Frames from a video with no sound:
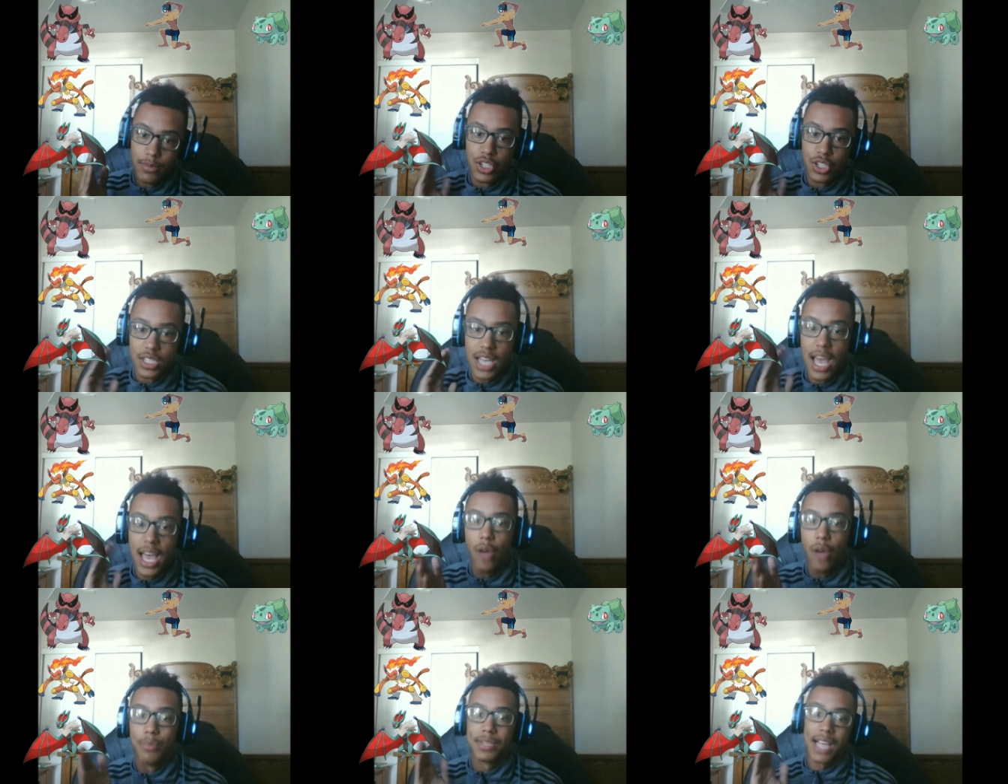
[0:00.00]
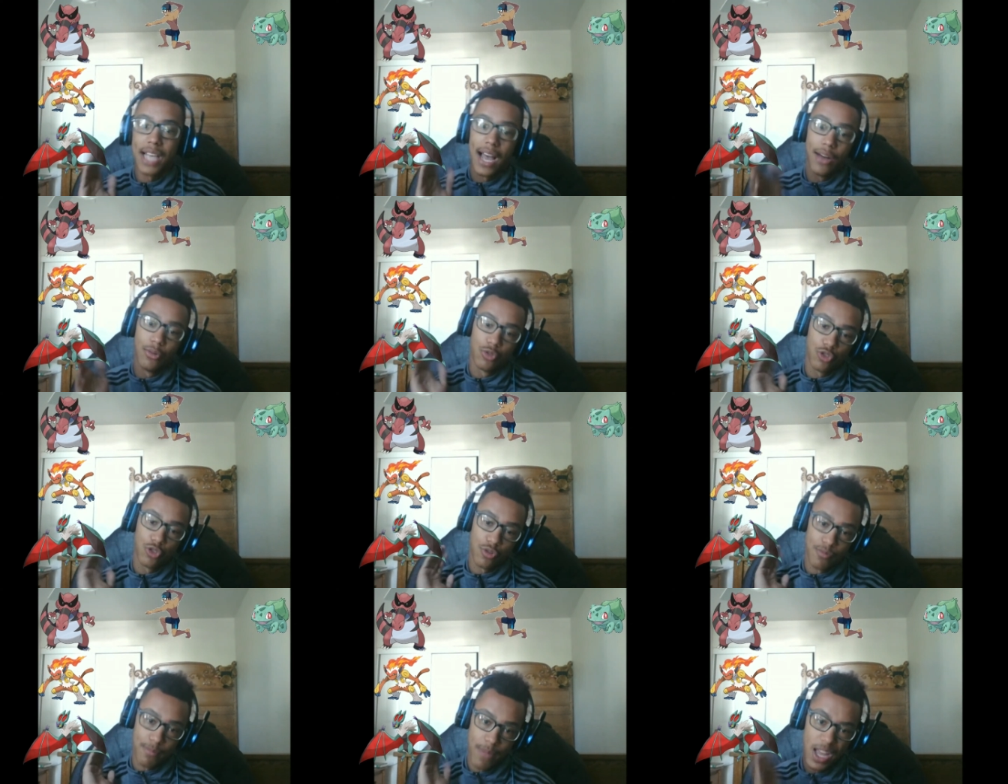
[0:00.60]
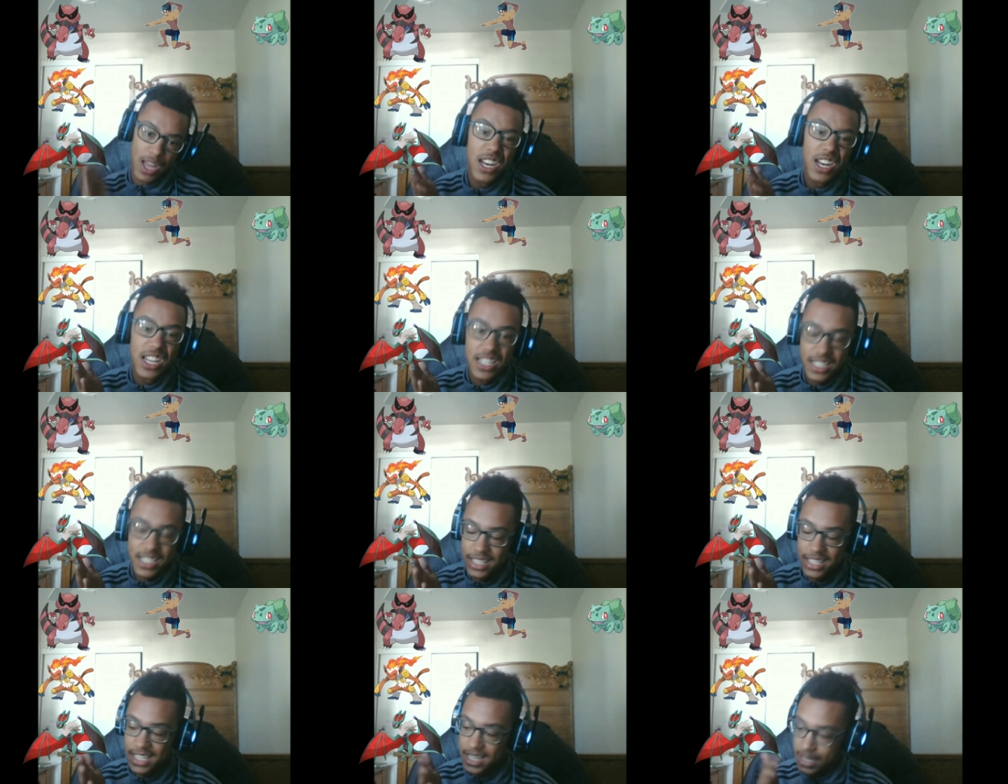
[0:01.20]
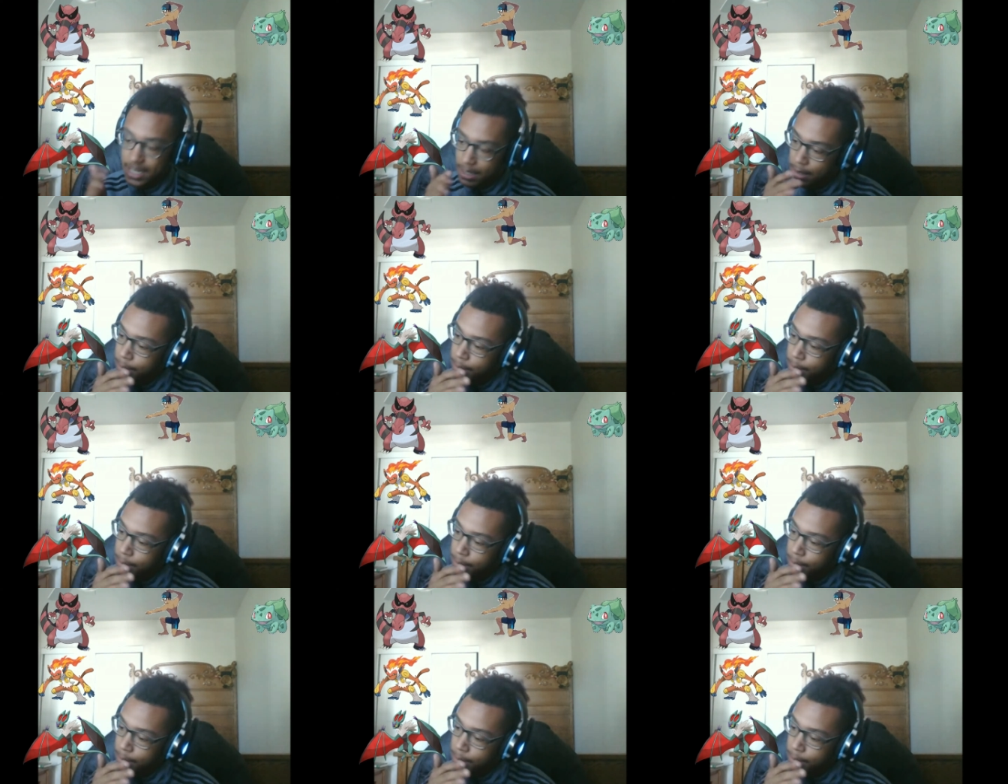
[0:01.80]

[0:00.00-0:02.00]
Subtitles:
just helps out tremendously.